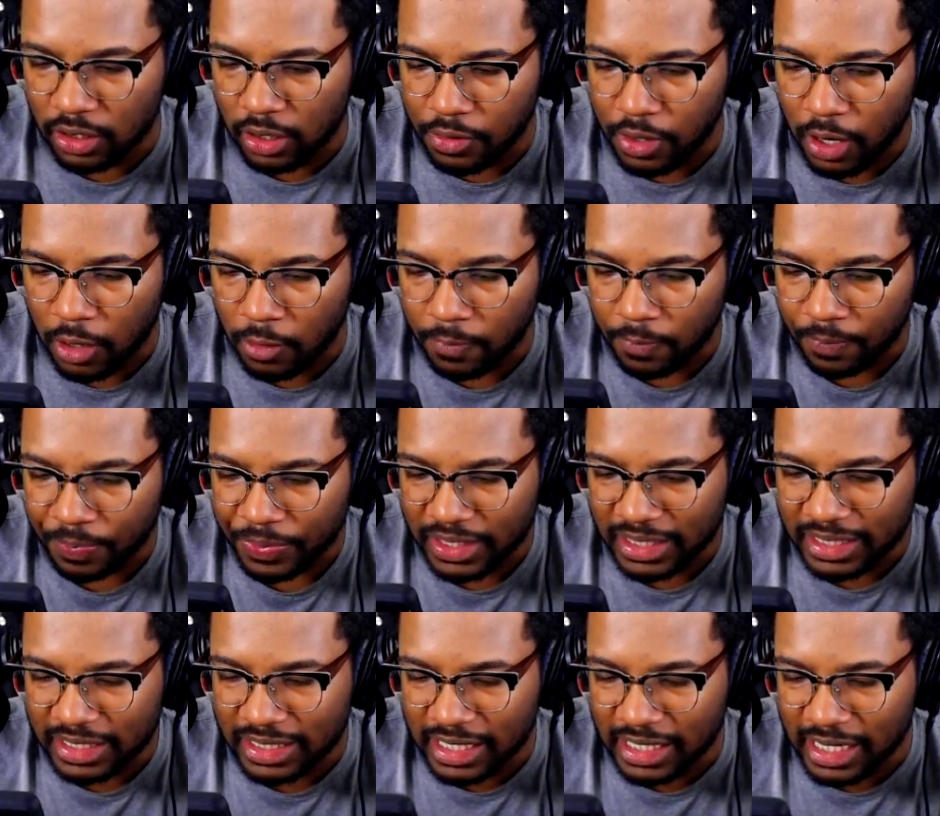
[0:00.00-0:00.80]
Oh no.
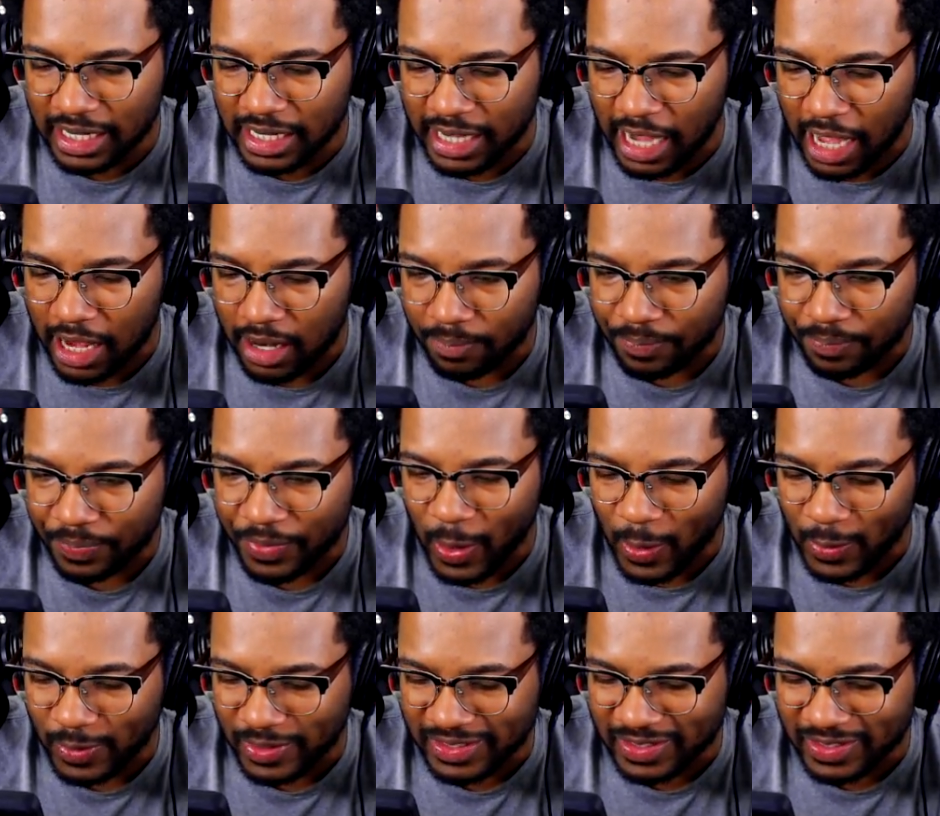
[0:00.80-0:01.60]
No, I got
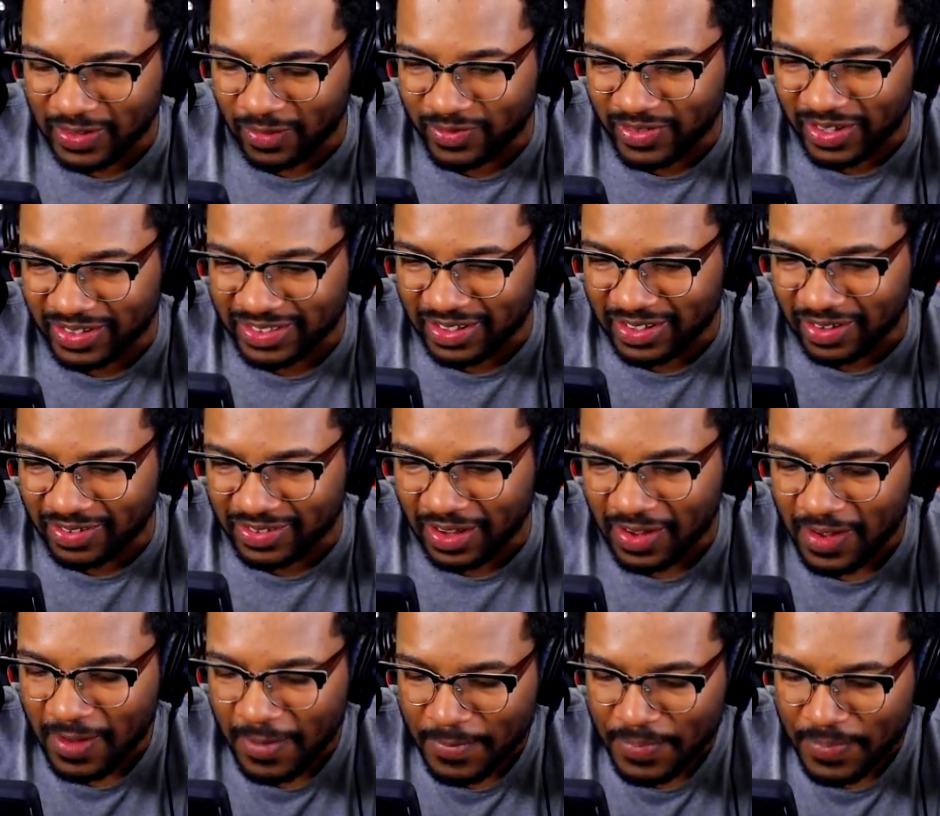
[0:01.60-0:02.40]

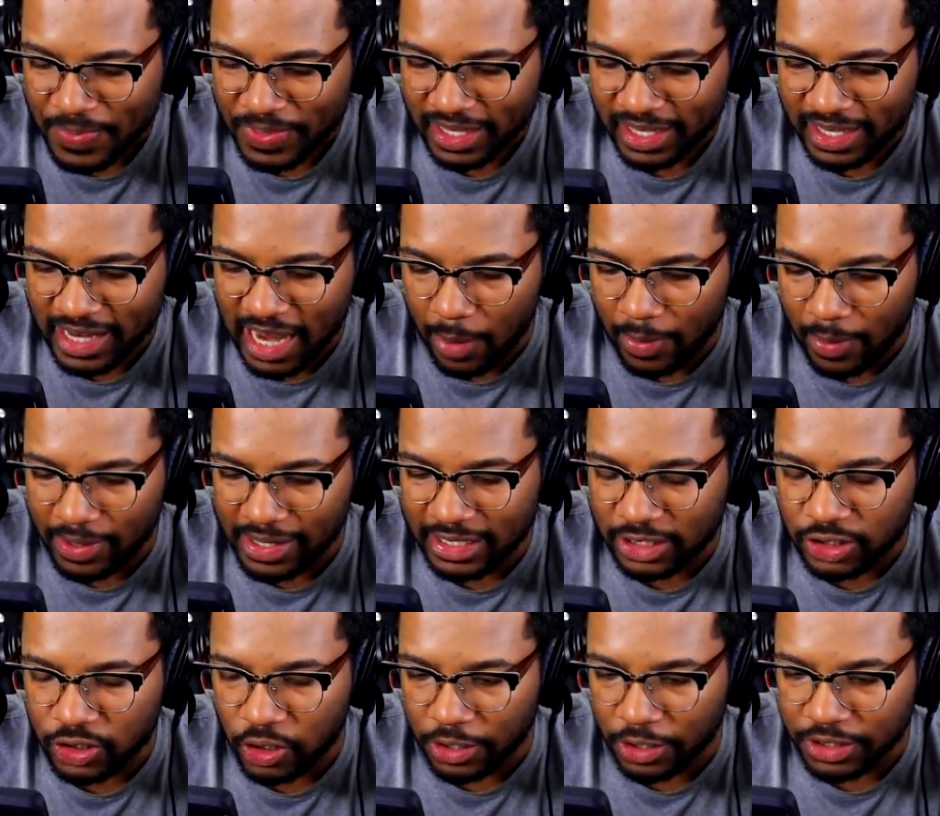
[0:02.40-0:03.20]
him. Now I
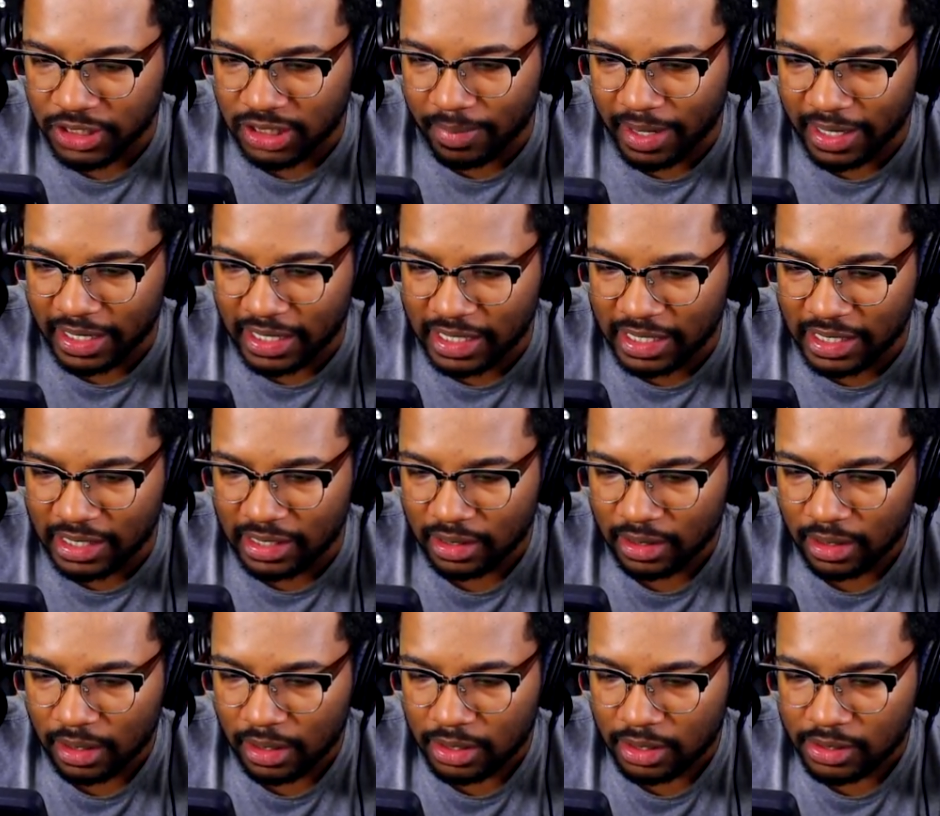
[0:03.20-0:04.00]
need to charge up my
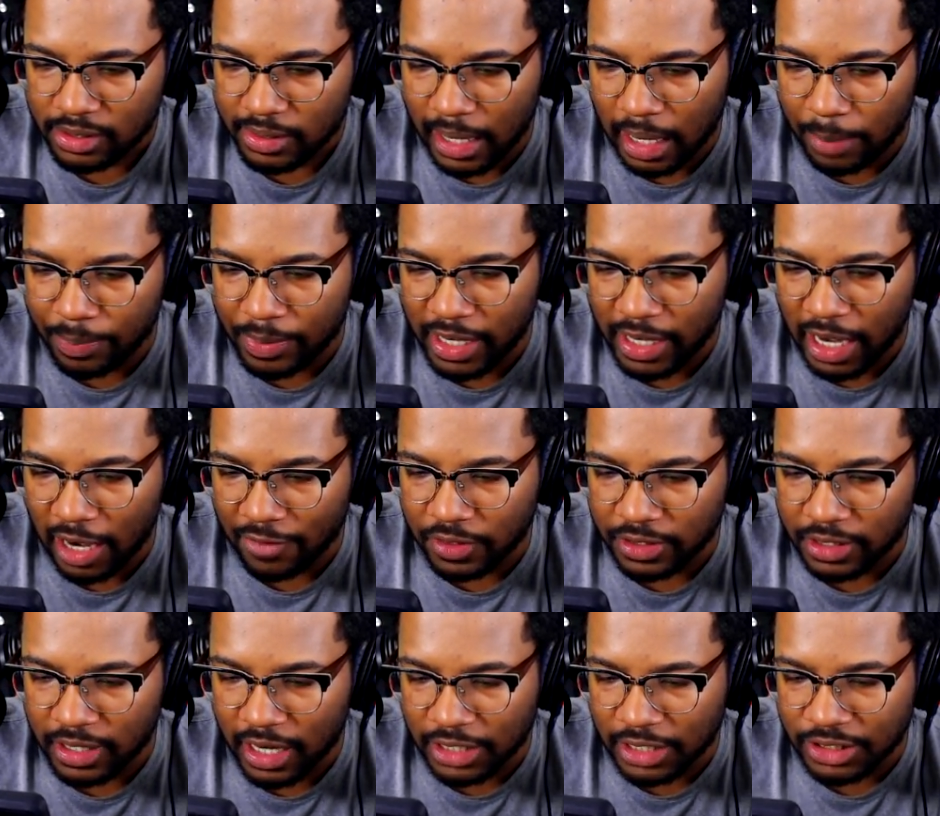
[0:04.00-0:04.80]
ki. I gotta be
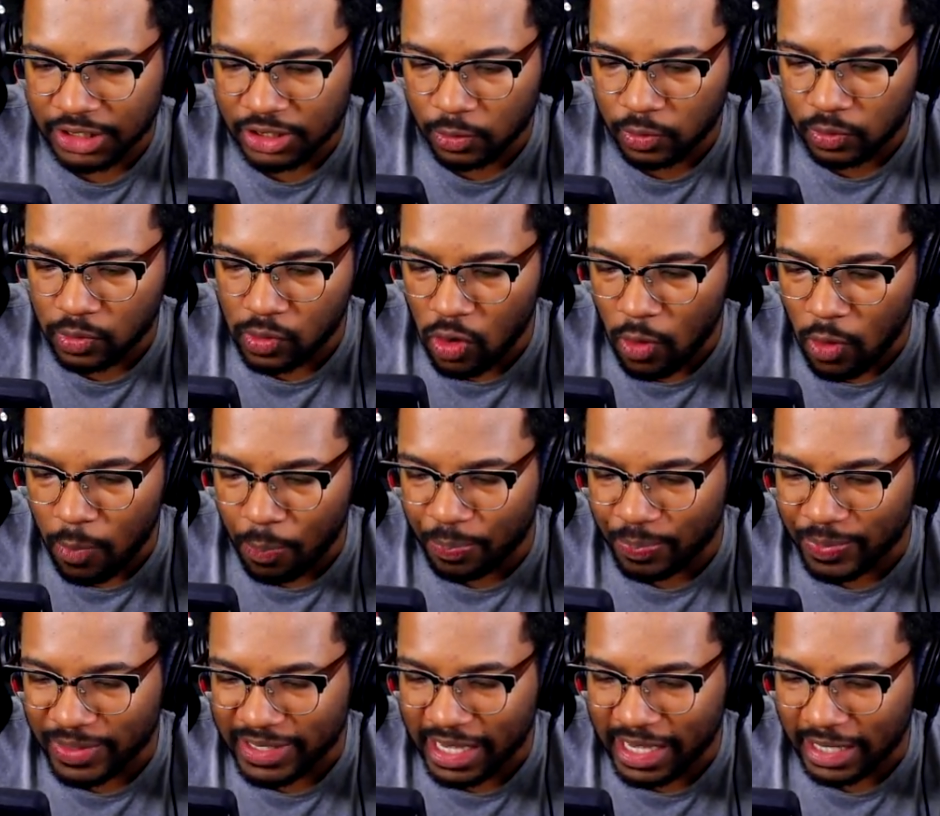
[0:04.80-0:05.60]
careful to dodge that.
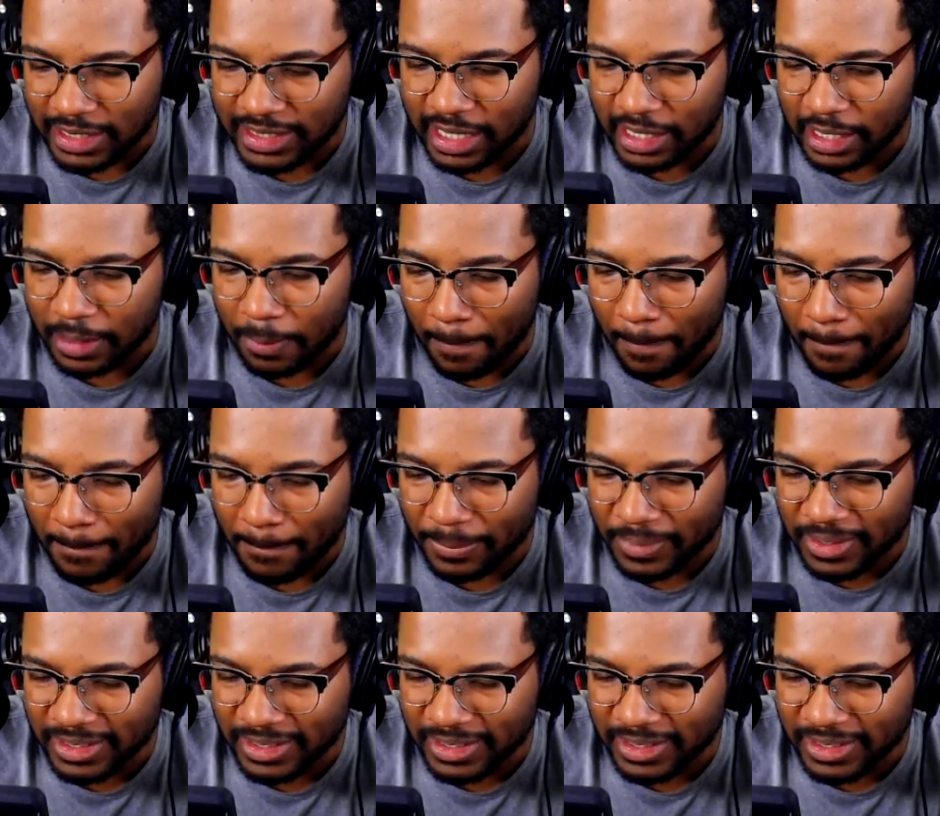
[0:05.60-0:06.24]
Ooh, yes, get it.